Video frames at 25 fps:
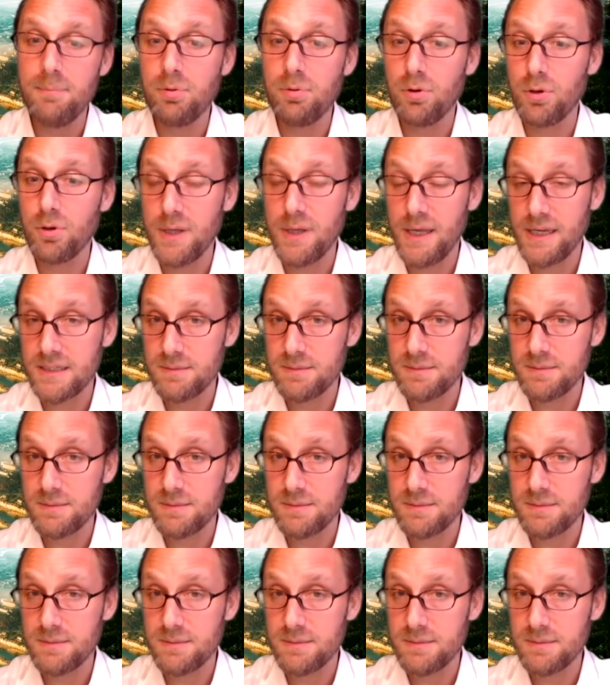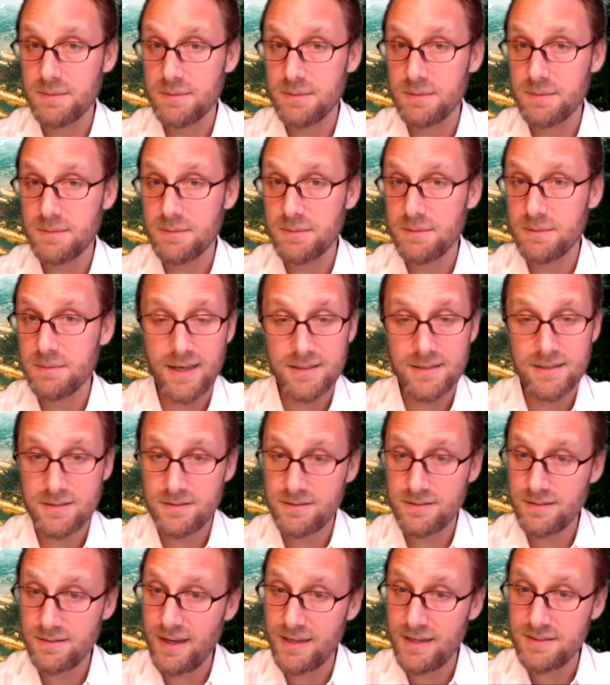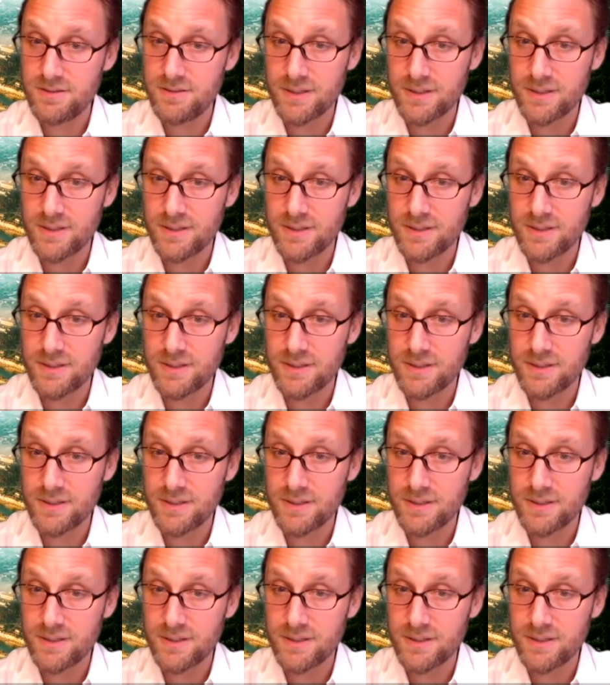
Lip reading: employee experience as